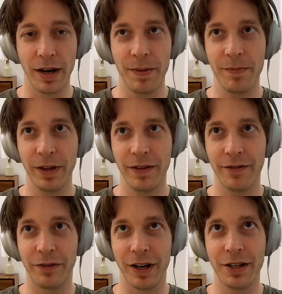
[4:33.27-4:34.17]
Why do people love
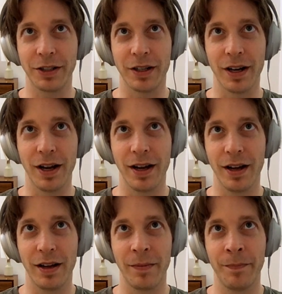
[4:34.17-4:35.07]
that Frasier?
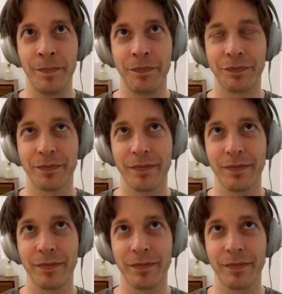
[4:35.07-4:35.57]
Um,